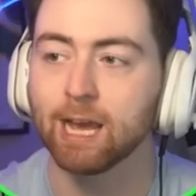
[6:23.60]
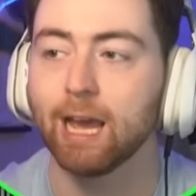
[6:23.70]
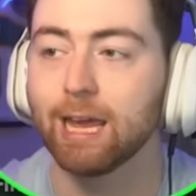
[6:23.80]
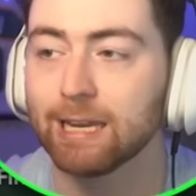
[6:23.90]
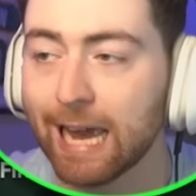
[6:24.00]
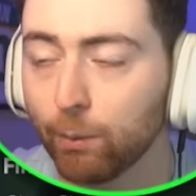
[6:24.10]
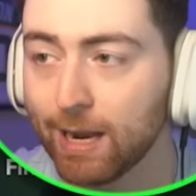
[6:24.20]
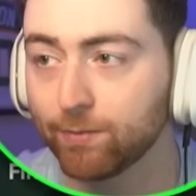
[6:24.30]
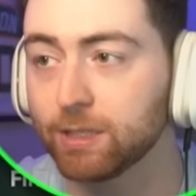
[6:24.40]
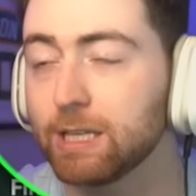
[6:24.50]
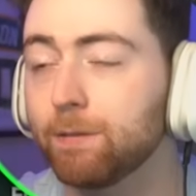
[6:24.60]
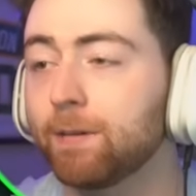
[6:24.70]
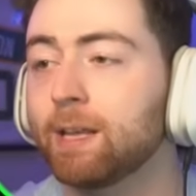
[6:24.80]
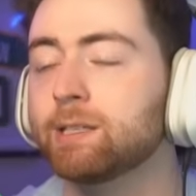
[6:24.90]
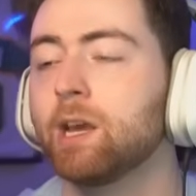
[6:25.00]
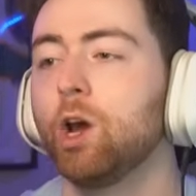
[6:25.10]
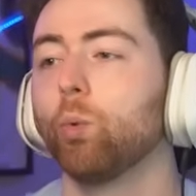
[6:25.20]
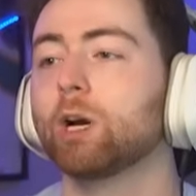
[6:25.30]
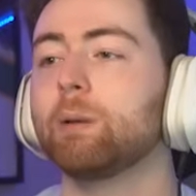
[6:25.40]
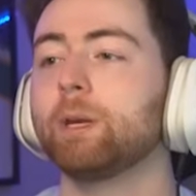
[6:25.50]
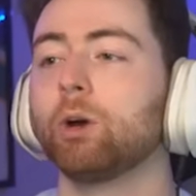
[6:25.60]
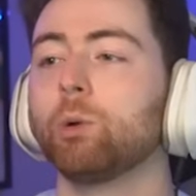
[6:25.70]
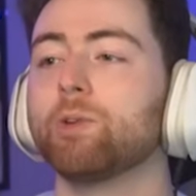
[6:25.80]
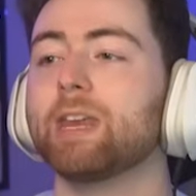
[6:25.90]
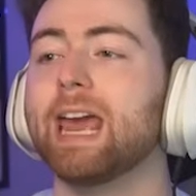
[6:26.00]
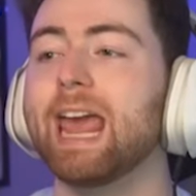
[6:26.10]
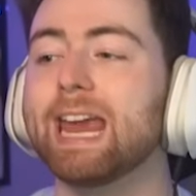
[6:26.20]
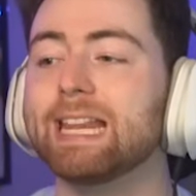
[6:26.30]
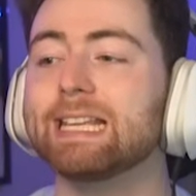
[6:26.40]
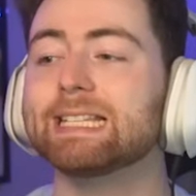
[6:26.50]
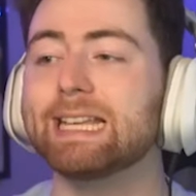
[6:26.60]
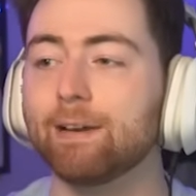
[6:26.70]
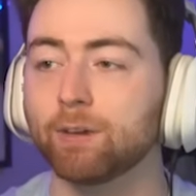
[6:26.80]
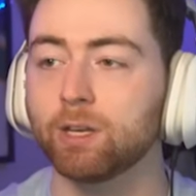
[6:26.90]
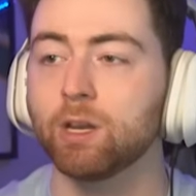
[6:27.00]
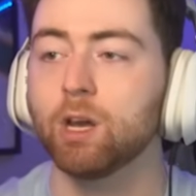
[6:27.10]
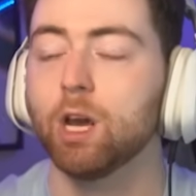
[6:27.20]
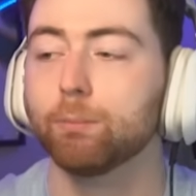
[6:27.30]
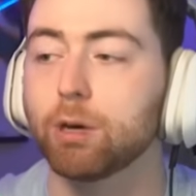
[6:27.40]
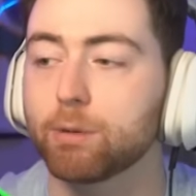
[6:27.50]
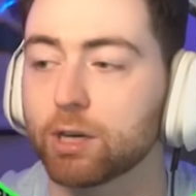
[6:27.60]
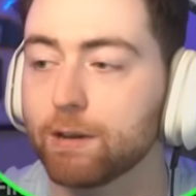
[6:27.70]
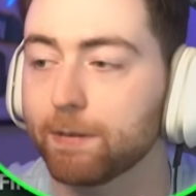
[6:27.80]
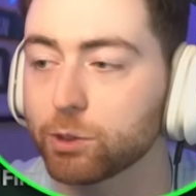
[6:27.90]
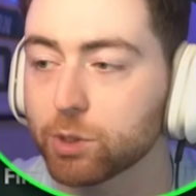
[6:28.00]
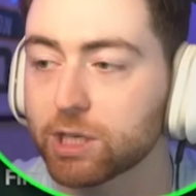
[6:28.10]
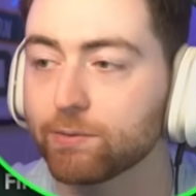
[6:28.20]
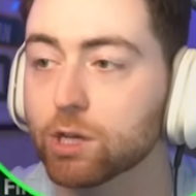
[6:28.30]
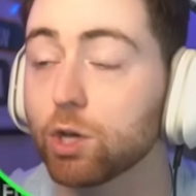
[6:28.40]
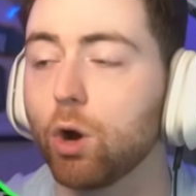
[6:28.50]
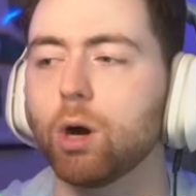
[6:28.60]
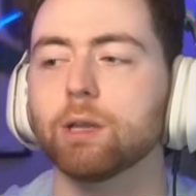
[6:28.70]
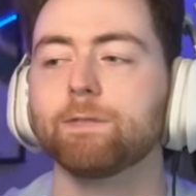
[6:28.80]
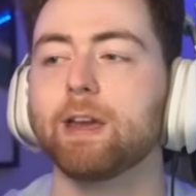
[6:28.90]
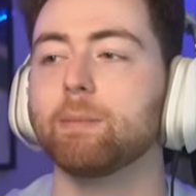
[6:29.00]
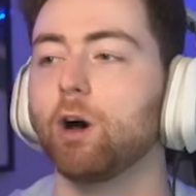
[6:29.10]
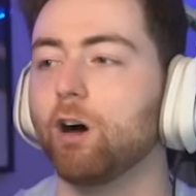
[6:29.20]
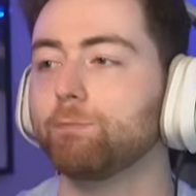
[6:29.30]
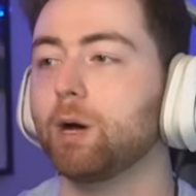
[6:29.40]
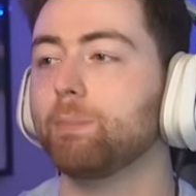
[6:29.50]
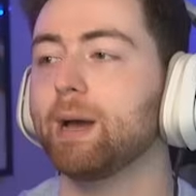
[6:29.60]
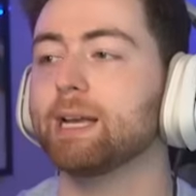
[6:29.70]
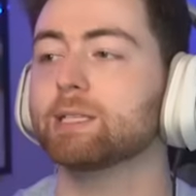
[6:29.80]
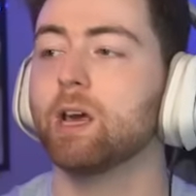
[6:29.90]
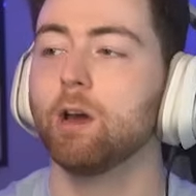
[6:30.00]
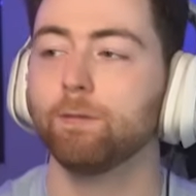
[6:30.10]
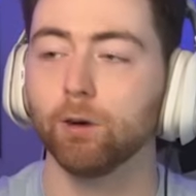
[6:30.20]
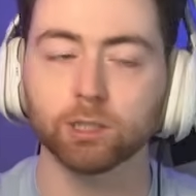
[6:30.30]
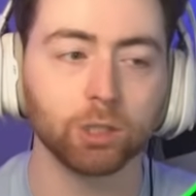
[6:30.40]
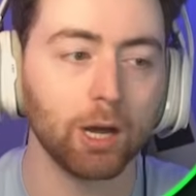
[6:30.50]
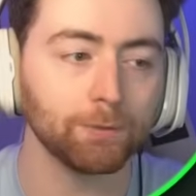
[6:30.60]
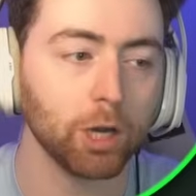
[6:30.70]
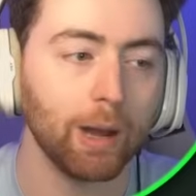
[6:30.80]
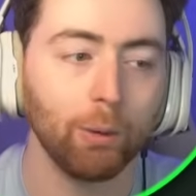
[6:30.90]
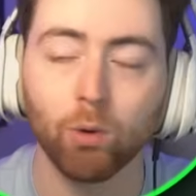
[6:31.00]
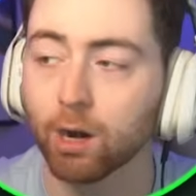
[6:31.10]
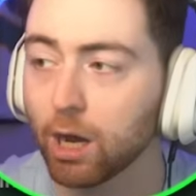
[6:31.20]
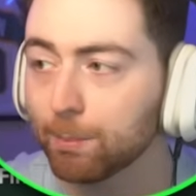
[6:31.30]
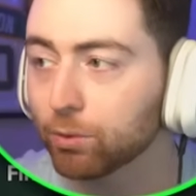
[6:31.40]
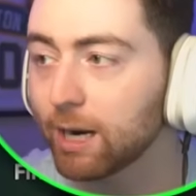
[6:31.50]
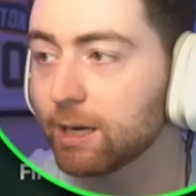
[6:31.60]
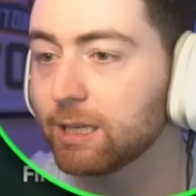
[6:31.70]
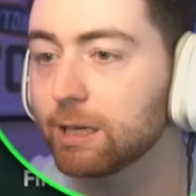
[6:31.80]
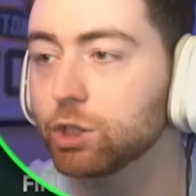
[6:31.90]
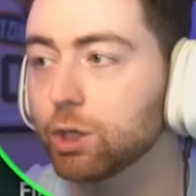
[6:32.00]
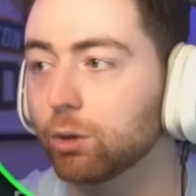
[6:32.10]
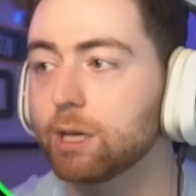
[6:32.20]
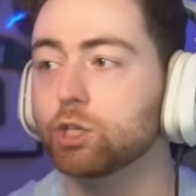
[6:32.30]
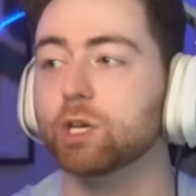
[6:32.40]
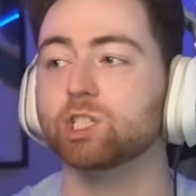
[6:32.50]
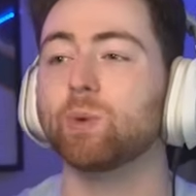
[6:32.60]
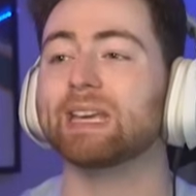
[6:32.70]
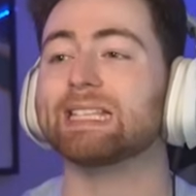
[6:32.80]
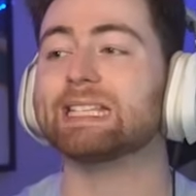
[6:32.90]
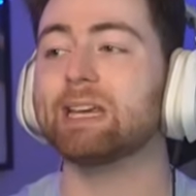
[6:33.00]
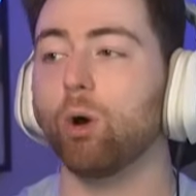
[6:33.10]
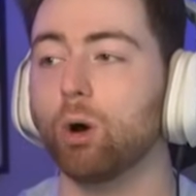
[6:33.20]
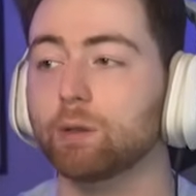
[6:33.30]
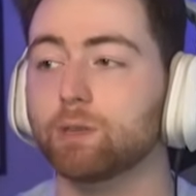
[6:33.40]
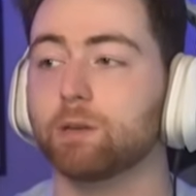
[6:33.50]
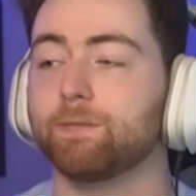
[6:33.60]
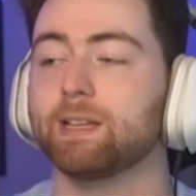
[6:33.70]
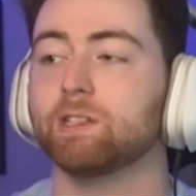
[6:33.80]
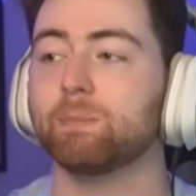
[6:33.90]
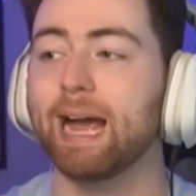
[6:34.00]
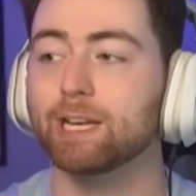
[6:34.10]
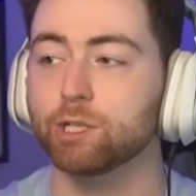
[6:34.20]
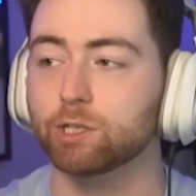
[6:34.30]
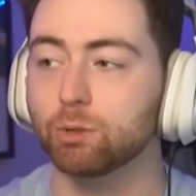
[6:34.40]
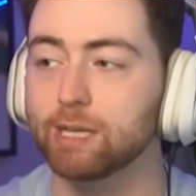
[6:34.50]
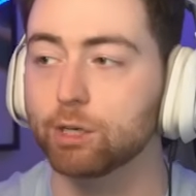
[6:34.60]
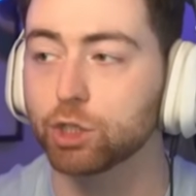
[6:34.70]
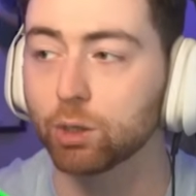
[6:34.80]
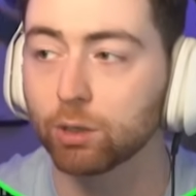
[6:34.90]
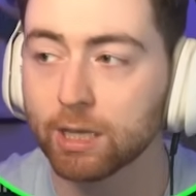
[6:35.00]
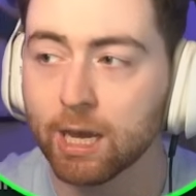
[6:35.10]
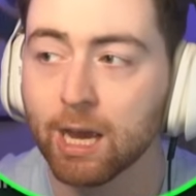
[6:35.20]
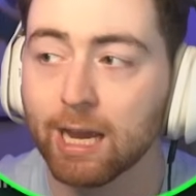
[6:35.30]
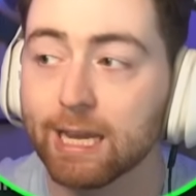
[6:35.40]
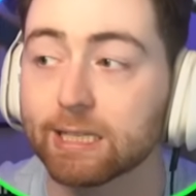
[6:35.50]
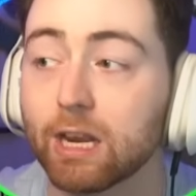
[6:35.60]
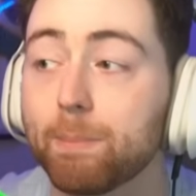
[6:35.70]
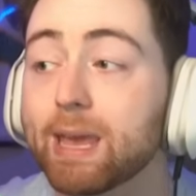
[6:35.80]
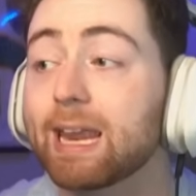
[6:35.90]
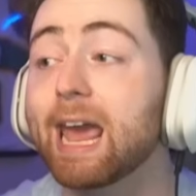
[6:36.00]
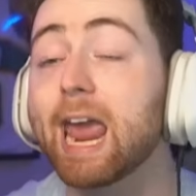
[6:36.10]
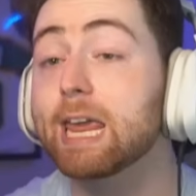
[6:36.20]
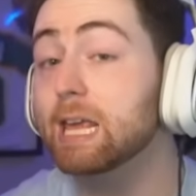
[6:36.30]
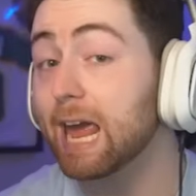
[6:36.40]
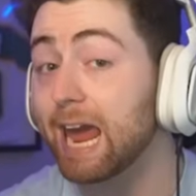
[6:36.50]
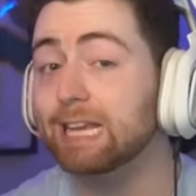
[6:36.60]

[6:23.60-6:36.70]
and now we have the defense. We're gonna be going with an 87 perimeter defense, which gives us Hall of Fame off-ball pest. First off though, I want to upgrade the agility just so we can see all of the defensive badges. So the agility is going to be an 88.